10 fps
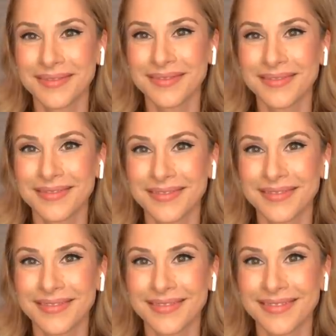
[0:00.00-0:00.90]

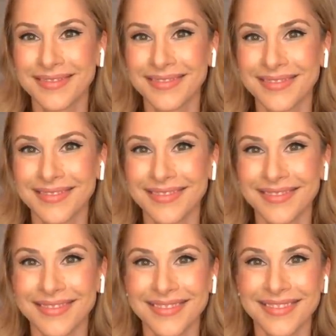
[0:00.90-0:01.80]

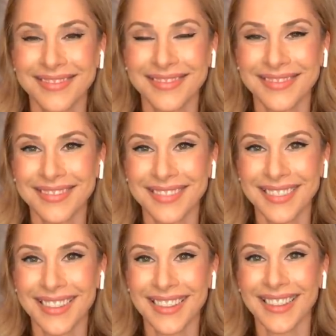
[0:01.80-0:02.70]

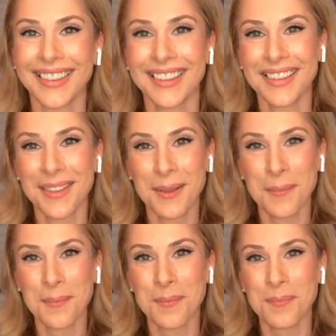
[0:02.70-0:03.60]

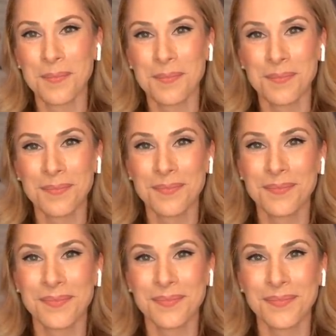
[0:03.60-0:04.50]

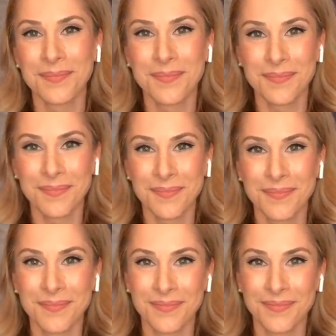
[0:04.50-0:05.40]

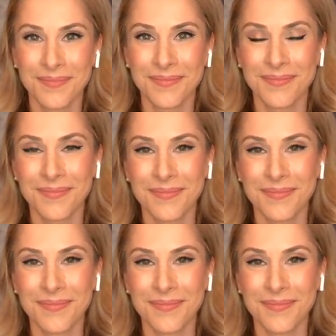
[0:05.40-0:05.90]
(silent)